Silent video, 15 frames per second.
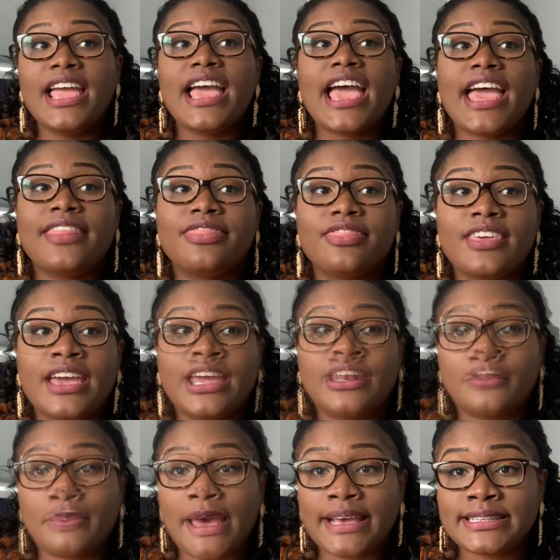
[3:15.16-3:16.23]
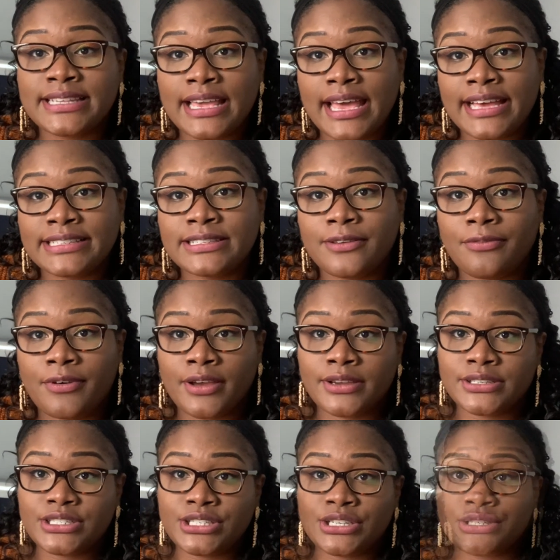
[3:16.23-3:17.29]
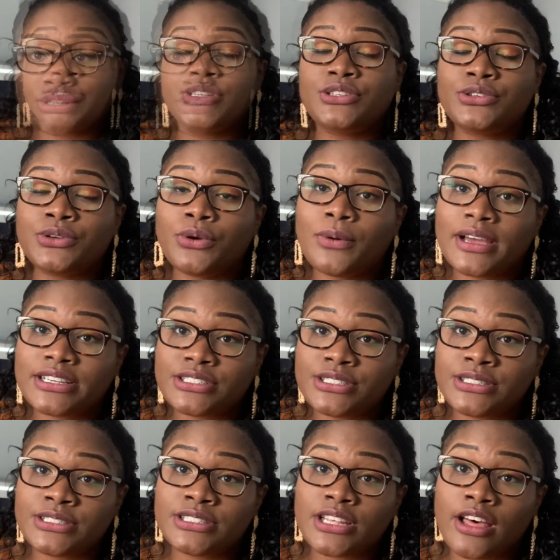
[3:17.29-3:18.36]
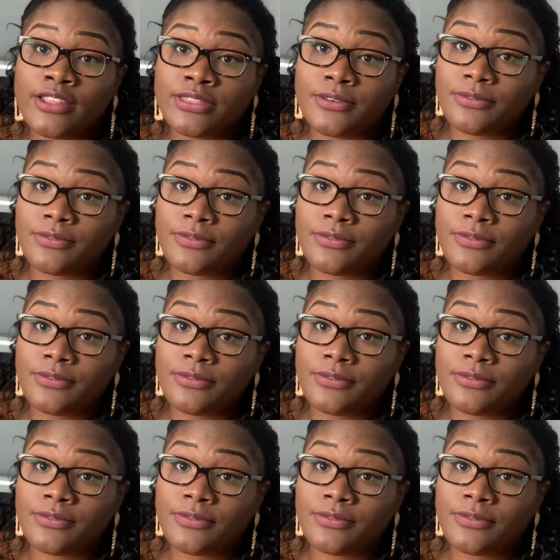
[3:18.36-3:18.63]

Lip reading: And then PassIt has a function to do questions on the